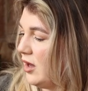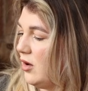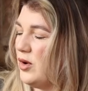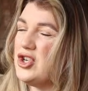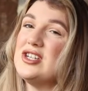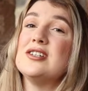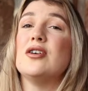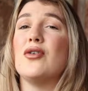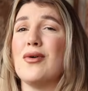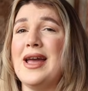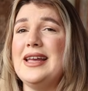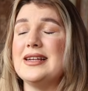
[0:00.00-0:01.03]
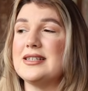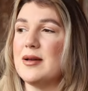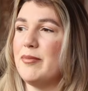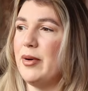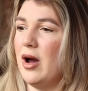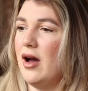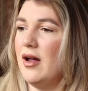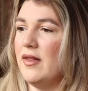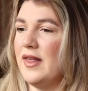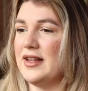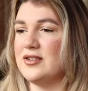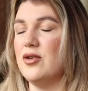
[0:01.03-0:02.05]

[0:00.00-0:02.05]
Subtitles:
which isn't great, but that's